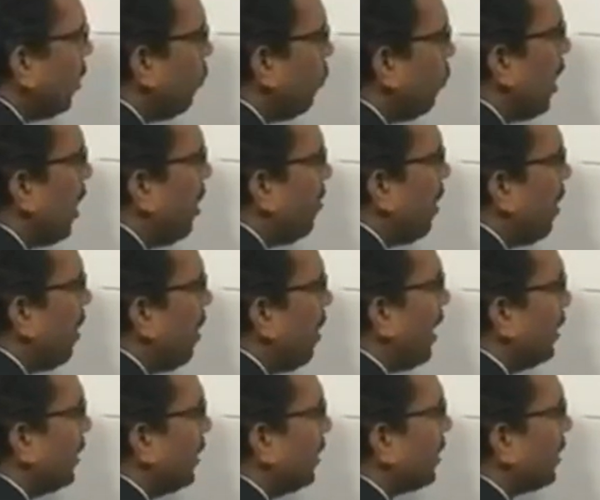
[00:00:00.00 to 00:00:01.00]
if you have a
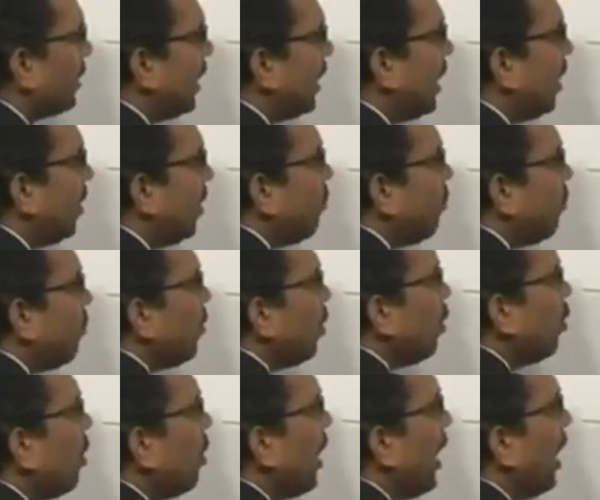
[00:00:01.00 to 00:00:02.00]
transistor,
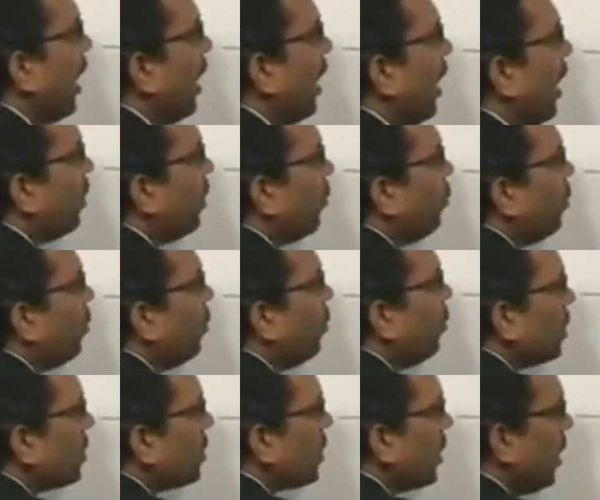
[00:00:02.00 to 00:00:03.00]
Okay,
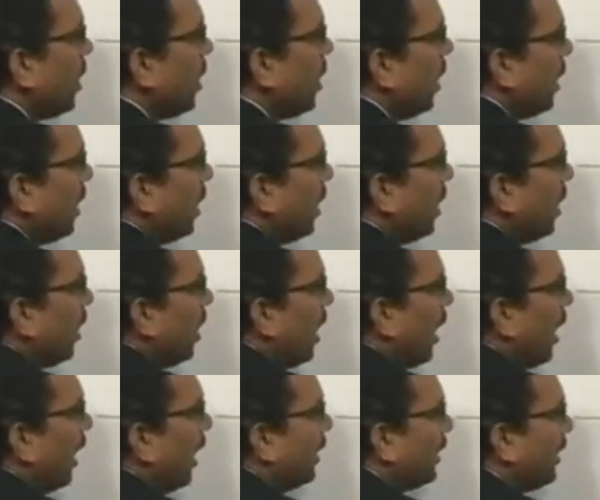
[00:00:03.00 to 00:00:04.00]
VCC,
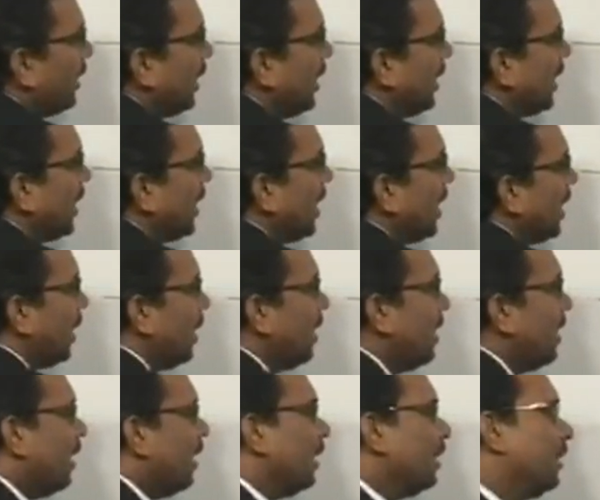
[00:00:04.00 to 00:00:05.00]
IC here.
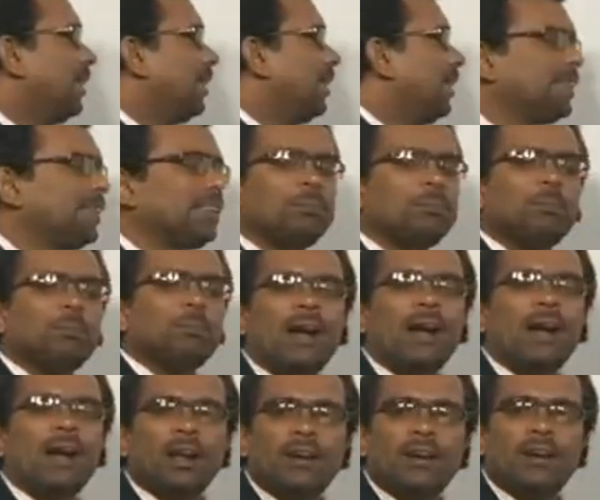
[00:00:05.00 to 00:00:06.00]
This
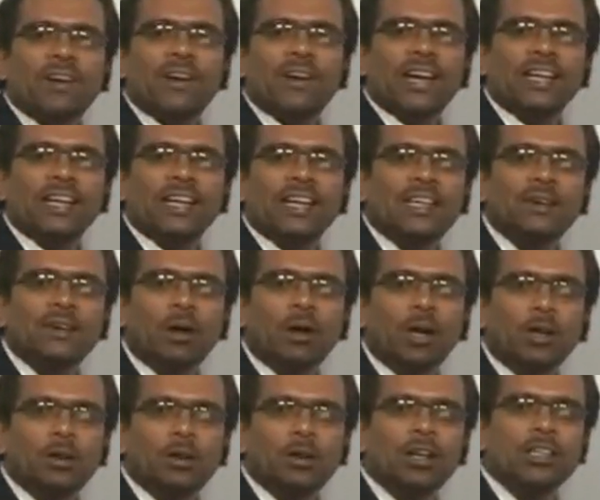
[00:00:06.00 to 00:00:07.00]
part of IC,
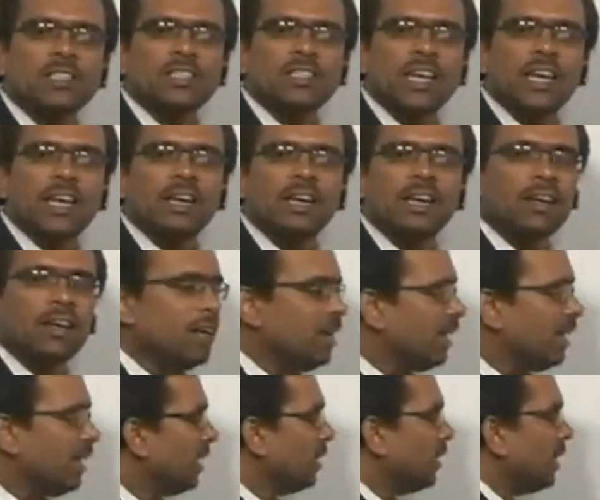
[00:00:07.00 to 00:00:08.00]
what you are seeing,
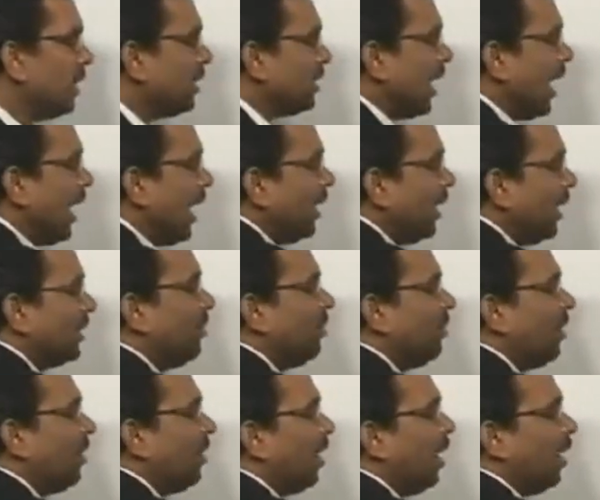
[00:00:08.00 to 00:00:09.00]
this
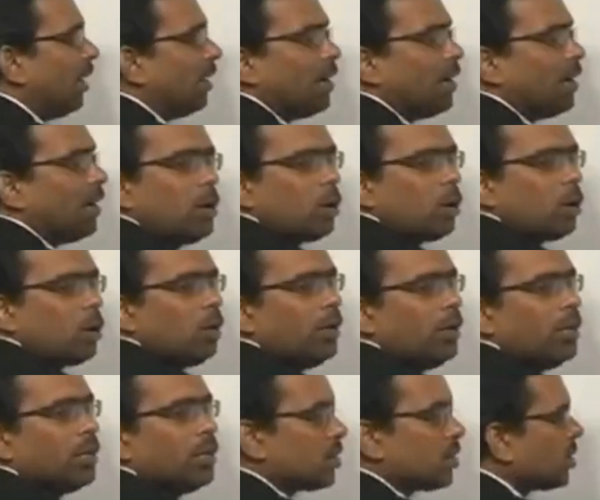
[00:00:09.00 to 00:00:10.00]
RC will not
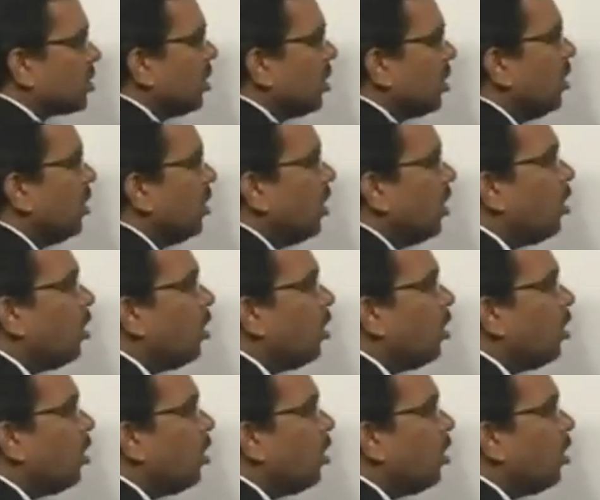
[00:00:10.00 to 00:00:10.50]
control this.